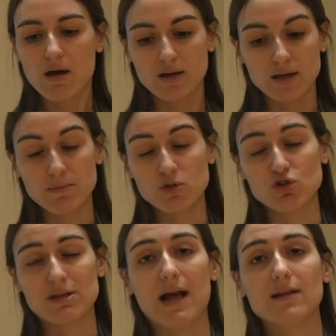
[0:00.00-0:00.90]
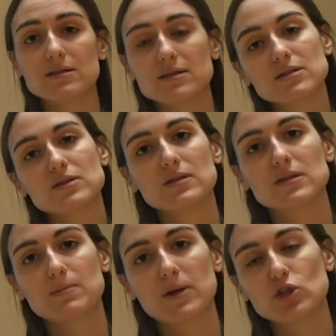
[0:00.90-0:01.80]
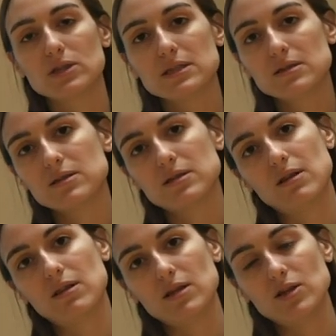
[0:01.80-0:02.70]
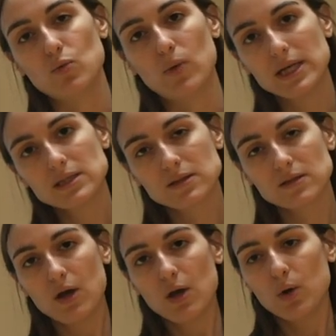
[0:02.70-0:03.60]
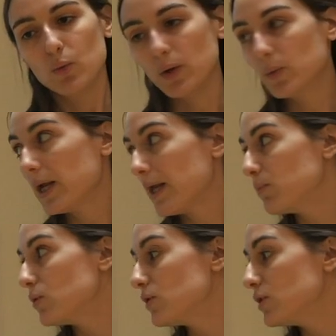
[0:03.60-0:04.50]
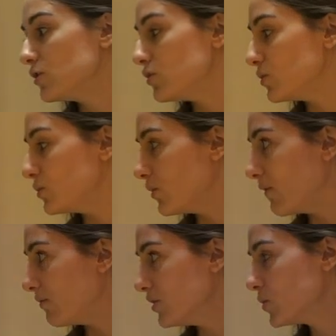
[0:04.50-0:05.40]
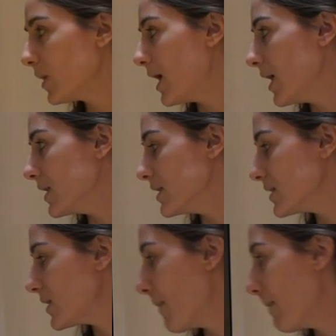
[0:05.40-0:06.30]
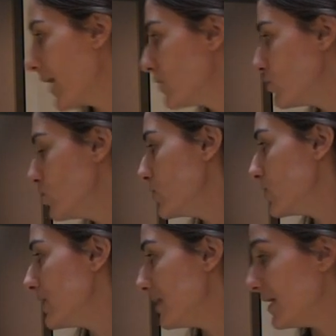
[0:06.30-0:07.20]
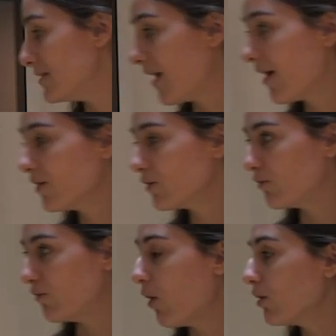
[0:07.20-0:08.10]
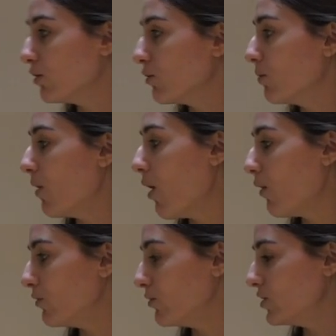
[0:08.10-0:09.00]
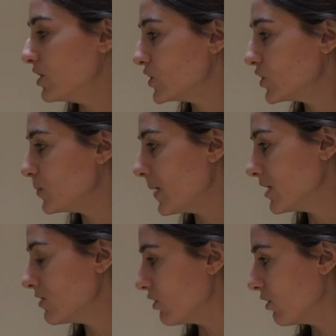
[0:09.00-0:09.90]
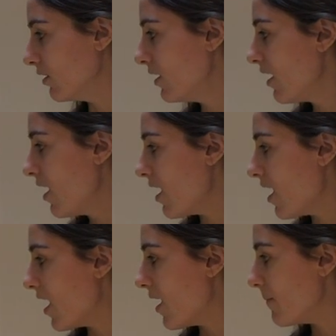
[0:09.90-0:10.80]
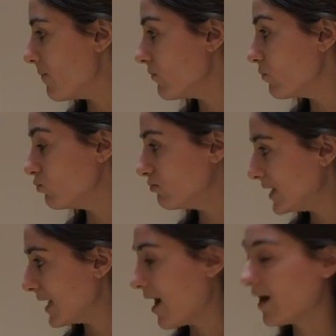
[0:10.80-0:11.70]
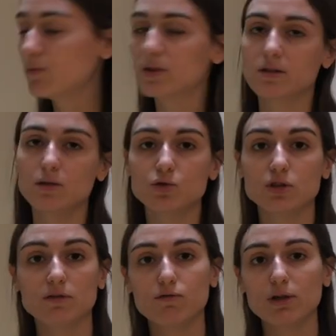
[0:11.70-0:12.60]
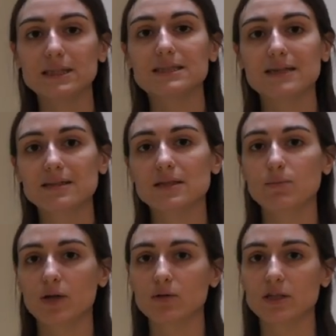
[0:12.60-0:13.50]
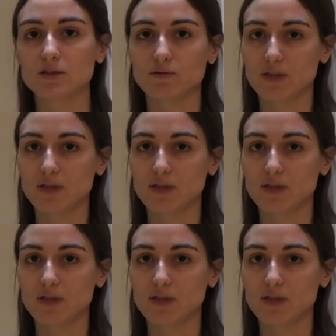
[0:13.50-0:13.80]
image analysis specialists in the US, we were able to visualize microtubules in the entire volume of the spindle in high resolution and for extended periods of